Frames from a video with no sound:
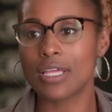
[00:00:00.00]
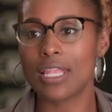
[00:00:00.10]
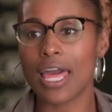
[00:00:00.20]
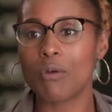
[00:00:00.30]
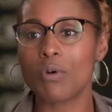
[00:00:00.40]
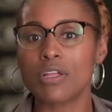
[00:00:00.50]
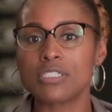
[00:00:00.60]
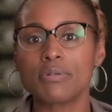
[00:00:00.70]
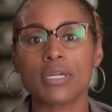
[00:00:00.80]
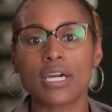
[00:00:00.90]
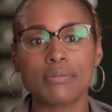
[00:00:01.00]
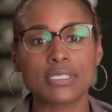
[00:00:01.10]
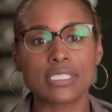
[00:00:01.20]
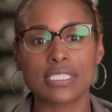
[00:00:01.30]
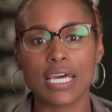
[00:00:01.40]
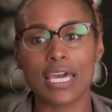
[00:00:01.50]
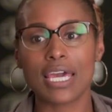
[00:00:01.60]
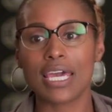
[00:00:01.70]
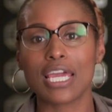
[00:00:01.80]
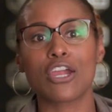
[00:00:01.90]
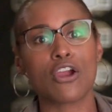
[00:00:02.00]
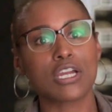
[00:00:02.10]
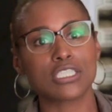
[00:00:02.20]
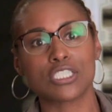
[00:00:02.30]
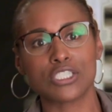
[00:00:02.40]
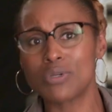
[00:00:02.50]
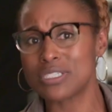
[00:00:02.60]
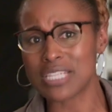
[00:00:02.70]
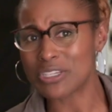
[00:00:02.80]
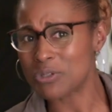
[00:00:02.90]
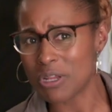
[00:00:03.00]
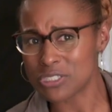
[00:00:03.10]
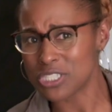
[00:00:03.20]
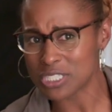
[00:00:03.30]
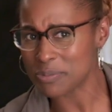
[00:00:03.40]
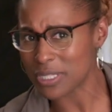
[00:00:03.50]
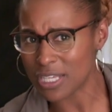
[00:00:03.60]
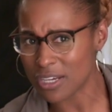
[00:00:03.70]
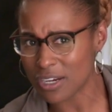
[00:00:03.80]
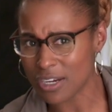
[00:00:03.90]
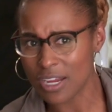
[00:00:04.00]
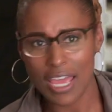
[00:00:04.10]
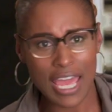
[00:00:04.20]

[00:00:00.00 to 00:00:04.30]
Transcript: like, one of those people that comes to set and encourages you, because like, you know she's been there